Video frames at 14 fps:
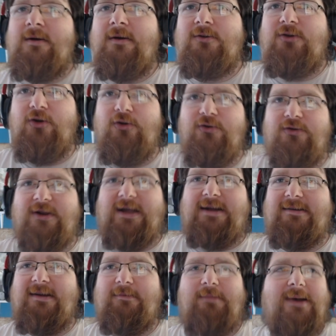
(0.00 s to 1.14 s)
2 to get
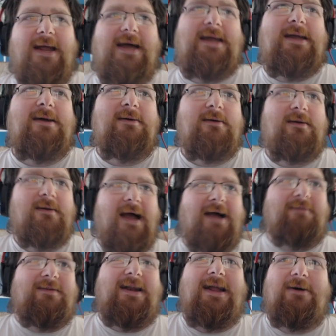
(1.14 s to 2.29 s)
it in play,
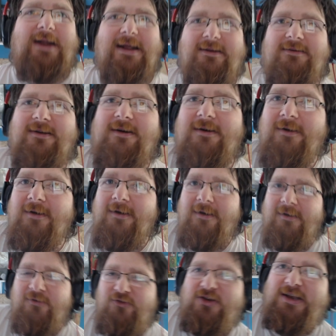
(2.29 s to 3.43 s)
have Cloud enter,
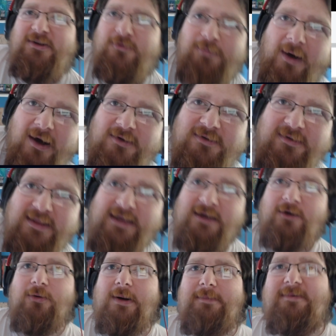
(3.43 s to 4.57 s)
cheat past the
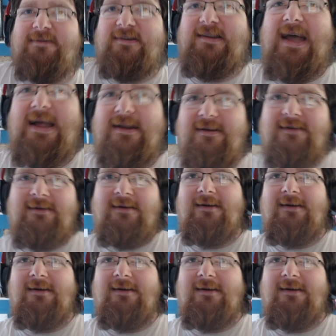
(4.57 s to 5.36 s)
equip for 10,